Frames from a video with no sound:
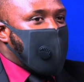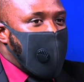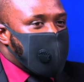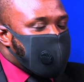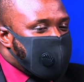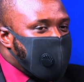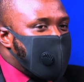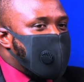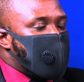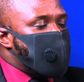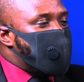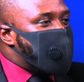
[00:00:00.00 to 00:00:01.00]
Until
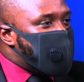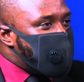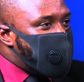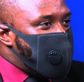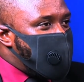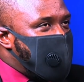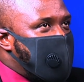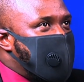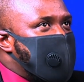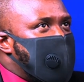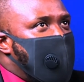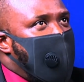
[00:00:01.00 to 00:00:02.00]
you
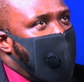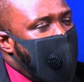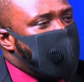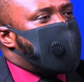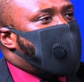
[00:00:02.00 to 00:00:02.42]
will have